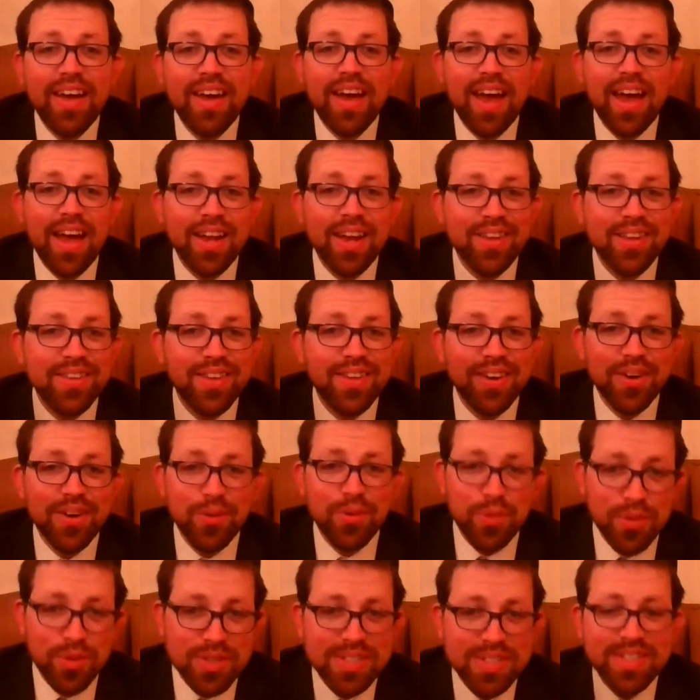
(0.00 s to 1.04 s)
and
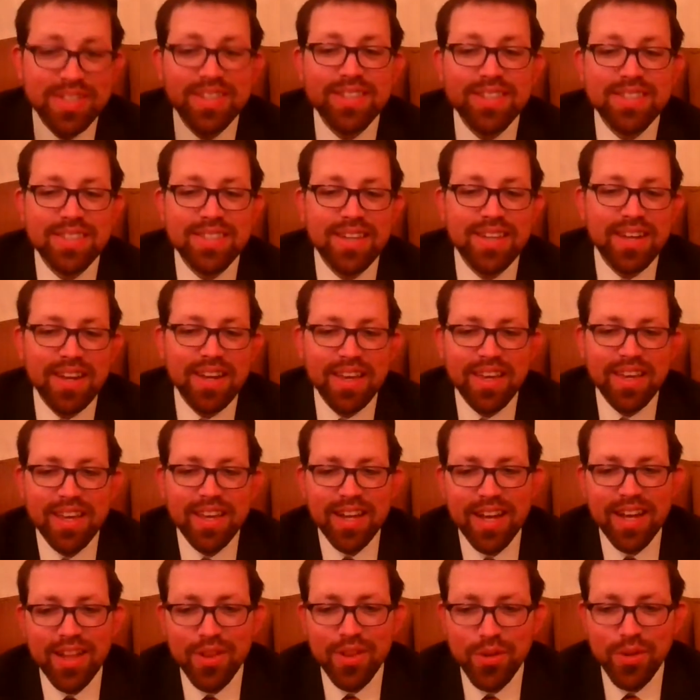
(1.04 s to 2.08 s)
we're still studying it
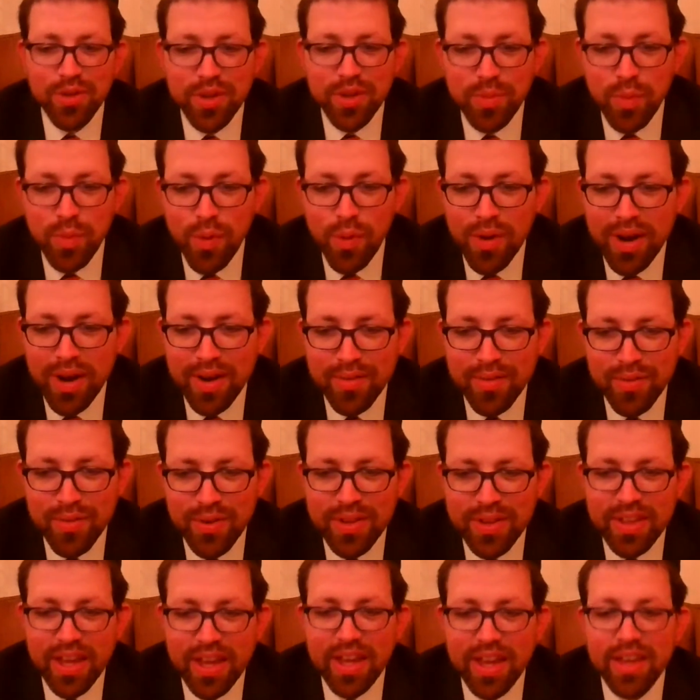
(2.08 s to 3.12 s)
and learning more every
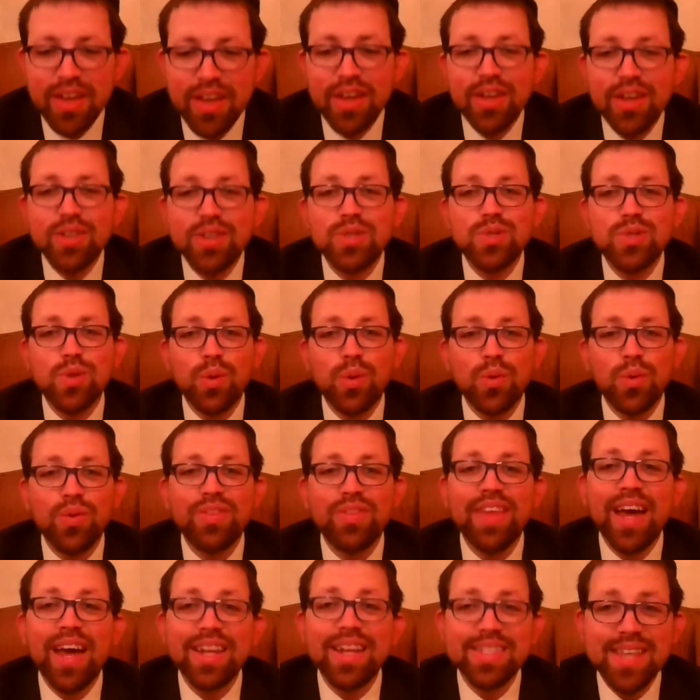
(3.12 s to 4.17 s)
day. So
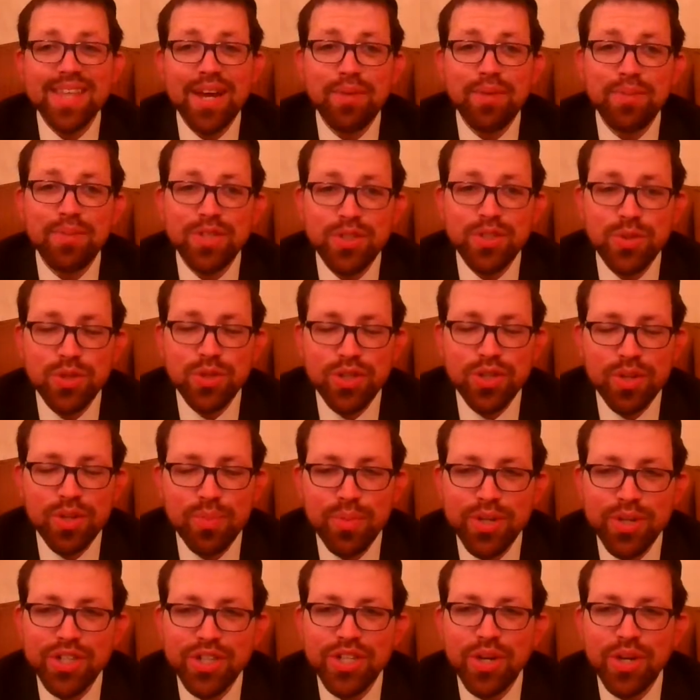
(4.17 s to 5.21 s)
that's how much you should
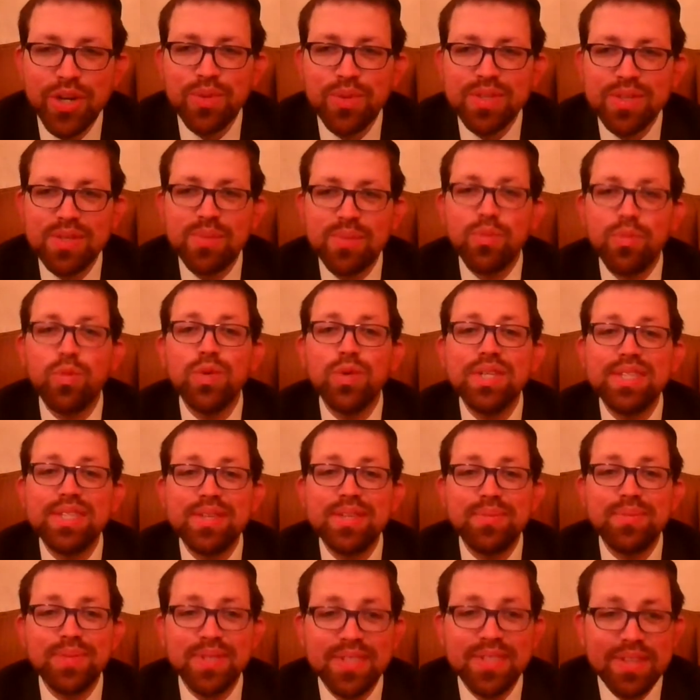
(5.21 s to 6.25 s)
appreciate wisdom.
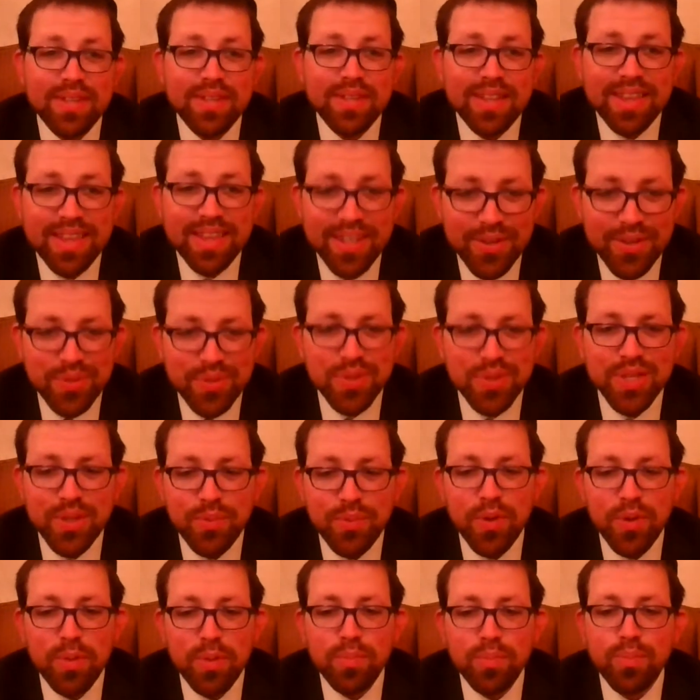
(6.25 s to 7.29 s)
Wisdom is literally
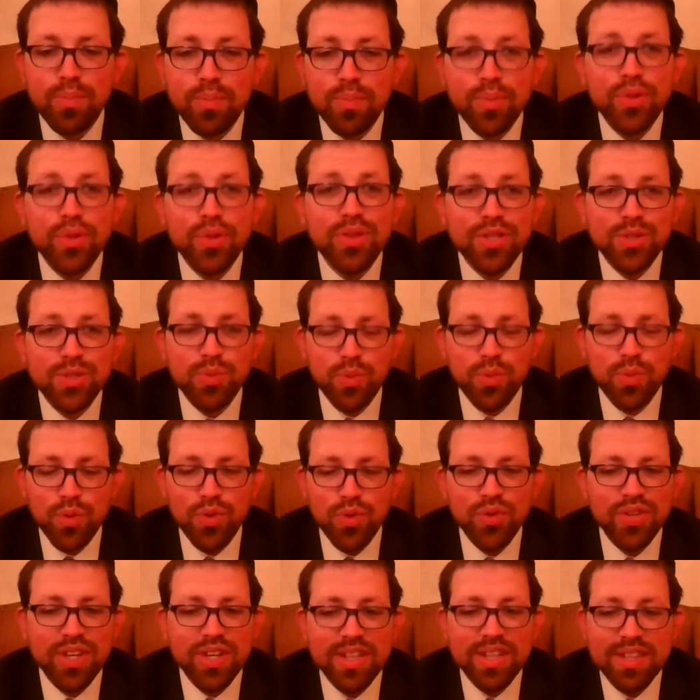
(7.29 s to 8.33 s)
what put this
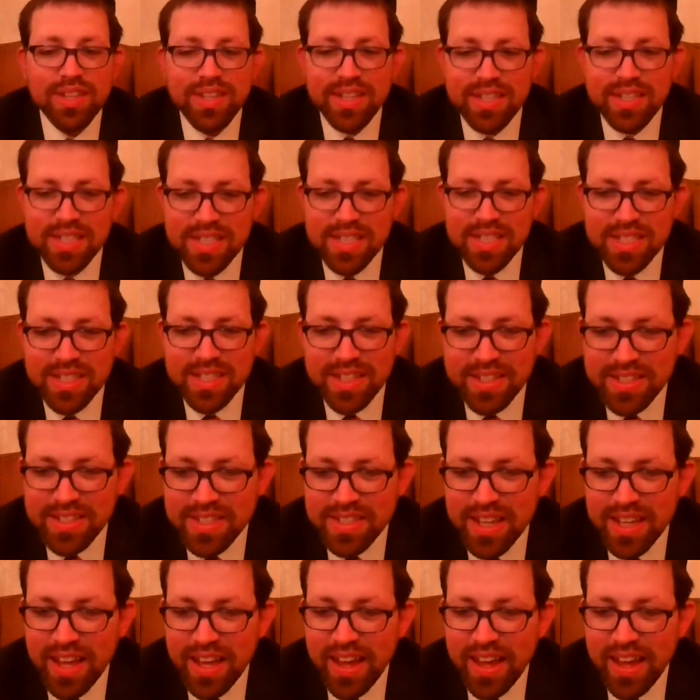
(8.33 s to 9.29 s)
world into existence.